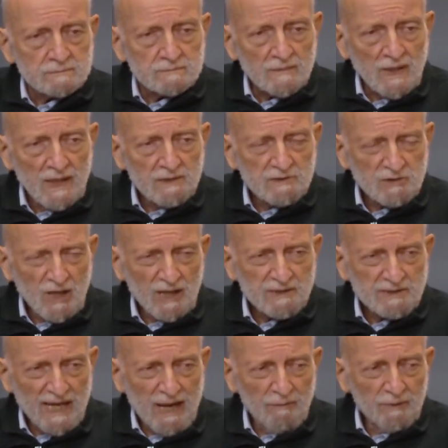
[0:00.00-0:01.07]
It starts
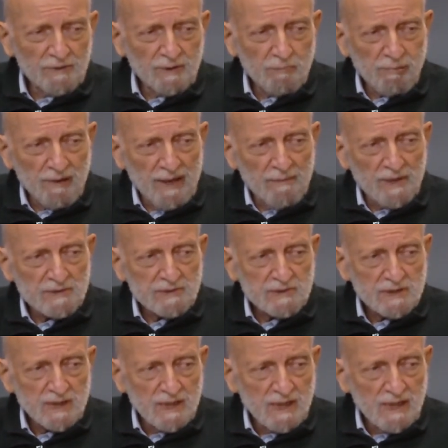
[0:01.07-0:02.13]
out with the
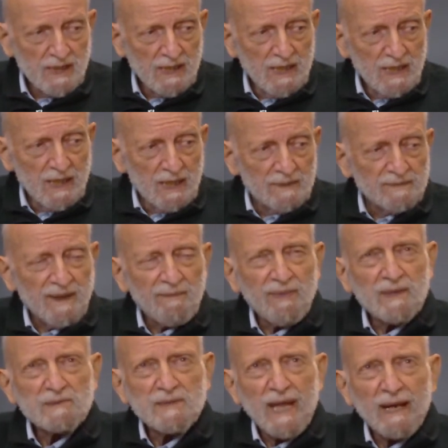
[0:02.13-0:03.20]
premise that
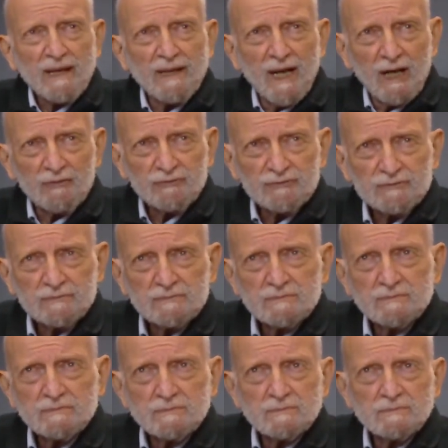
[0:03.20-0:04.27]
there's not enough.
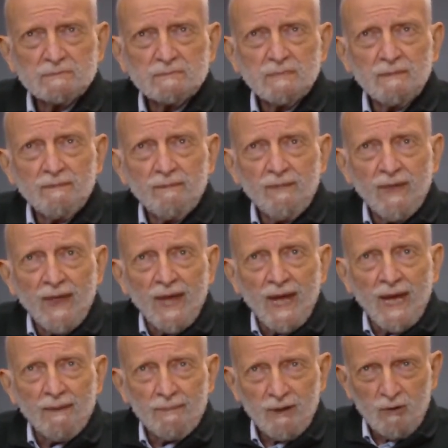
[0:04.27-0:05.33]

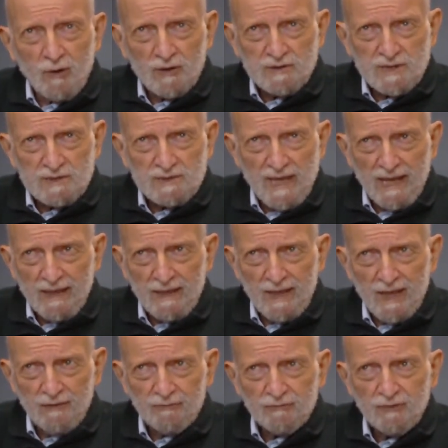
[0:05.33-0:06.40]
And because there's not
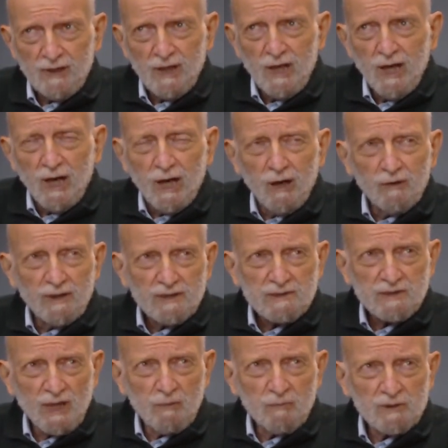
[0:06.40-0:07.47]
enough, only
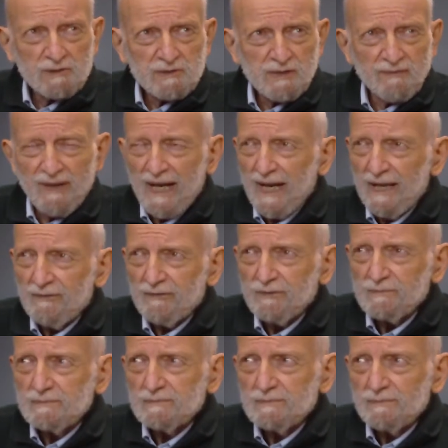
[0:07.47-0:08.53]
some will survive.
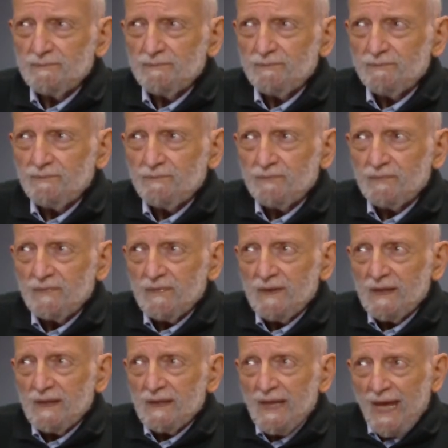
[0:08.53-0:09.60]

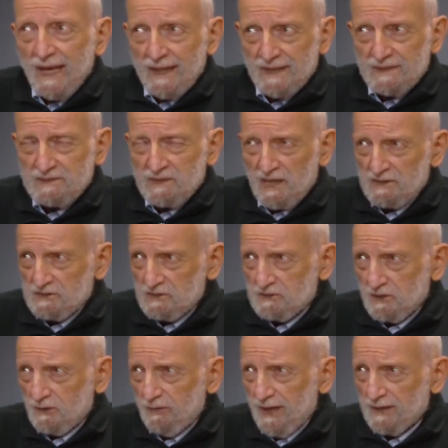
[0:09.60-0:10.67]
And he discusses the
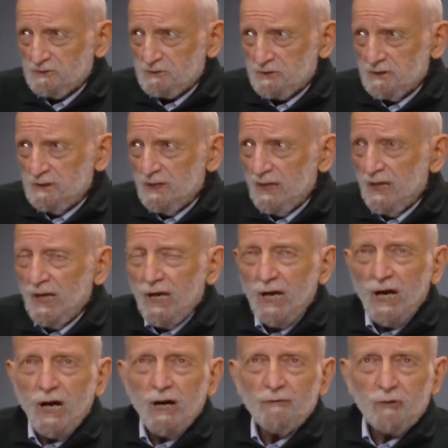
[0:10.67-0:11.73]
question
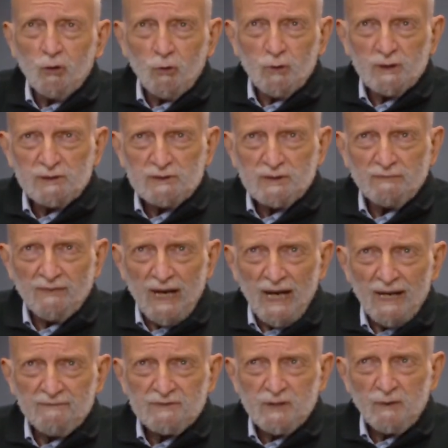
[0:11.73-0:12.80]
of who will
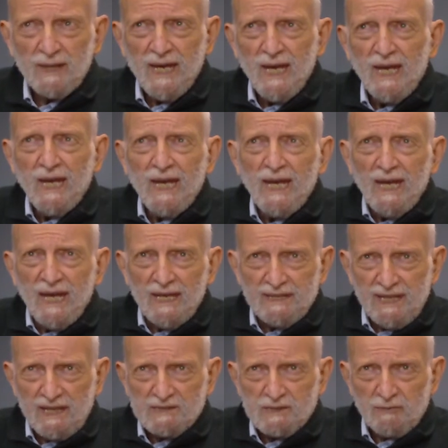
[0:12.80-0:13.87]
survive. So he
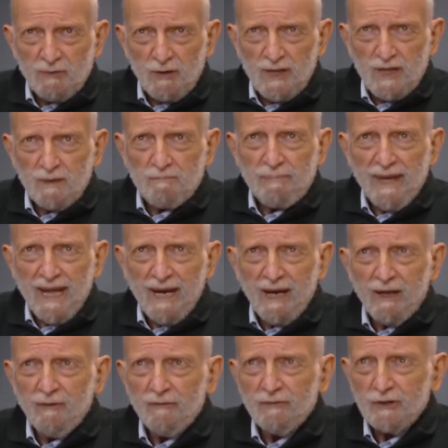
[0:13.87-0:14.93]
takes a very
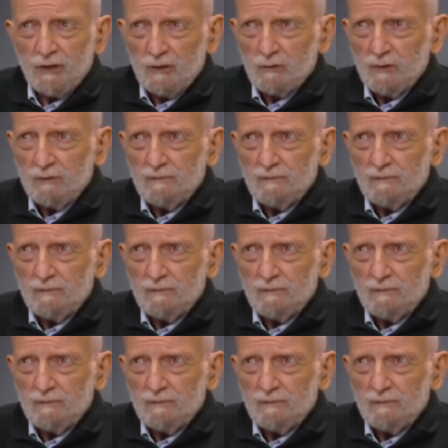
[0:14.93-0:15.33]
competitive view.